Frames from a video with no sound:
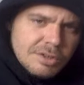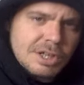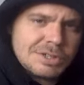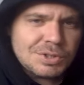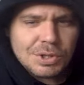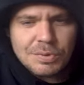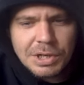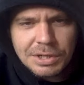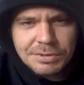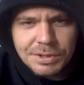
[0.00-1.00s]
That's so
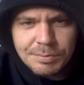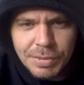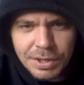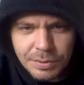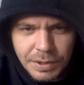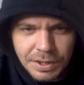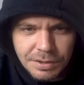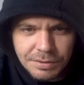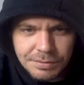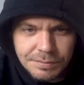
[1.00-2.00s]
London, by the way.
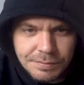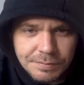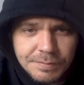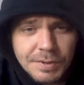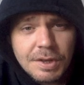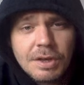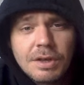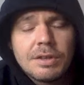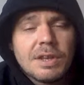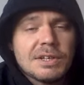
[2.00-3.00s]
Morbid curiosity.
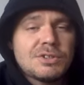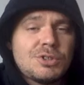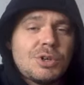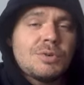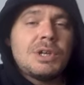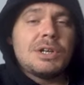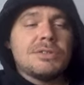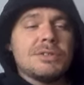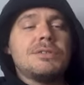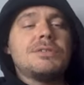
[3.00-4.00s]
That's so
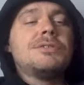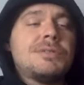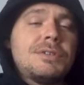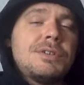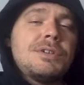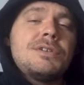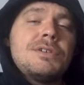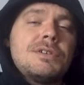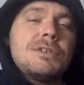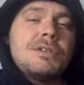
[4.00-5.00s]
London.
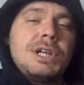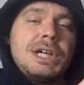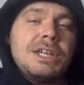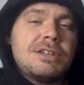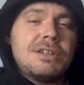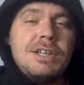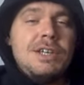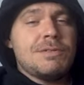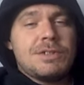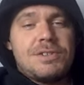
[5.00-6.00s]
Like,
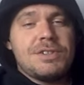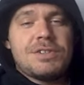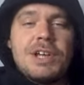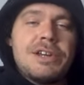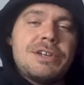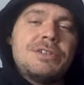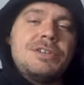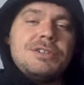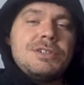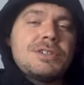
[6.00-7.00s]
even to this day, London
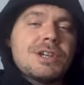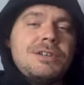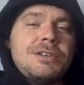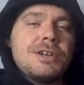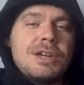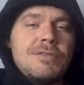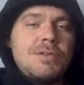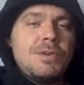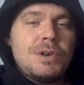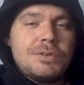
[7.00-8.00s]
is exactly like that. If
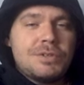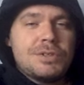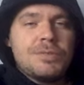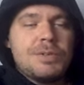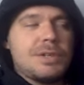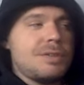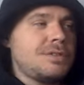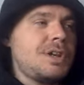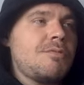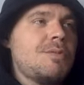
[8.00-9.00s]
you go on the tube in
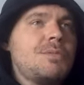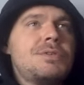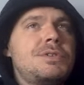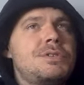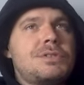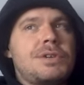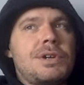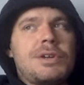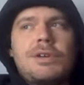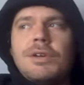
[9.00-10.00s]
London, everybody's
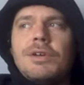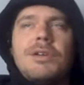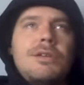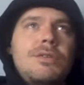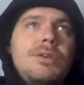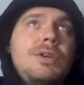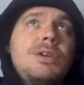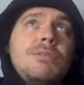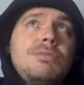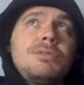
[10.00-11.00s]
like looking
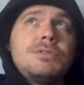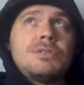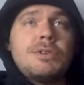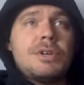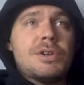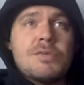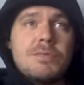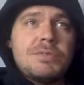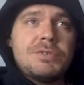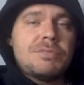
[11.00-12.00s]
up at the sky. No
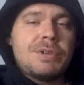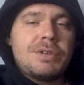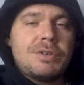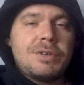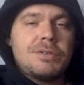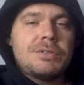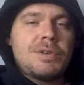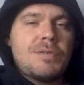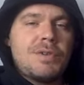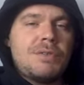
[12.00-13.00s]
one wants to make eye
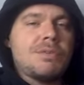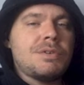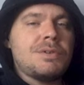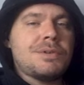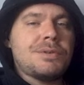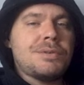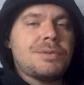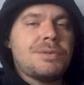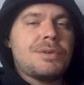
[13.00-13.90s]
contact with anyone in London.